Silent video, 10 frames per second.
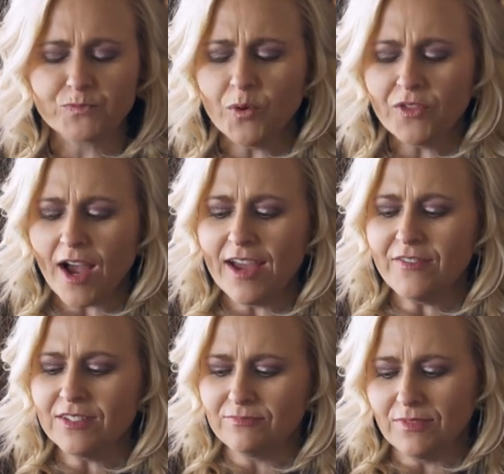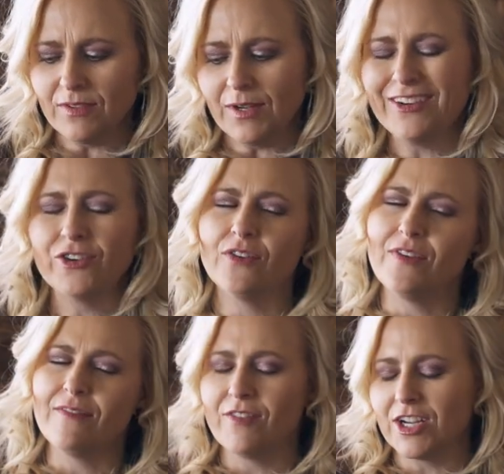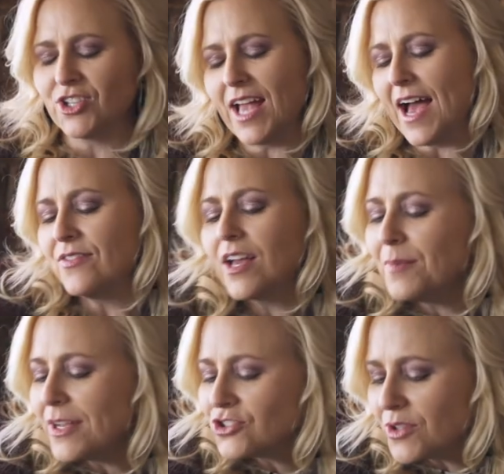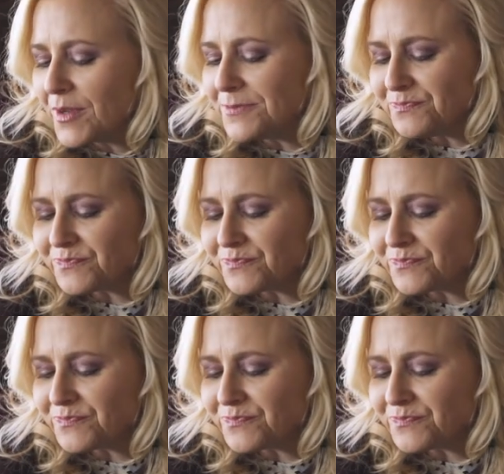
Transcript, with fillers: Well, no, I haven't. Before? I don't know if I've ever actually had El pastor one.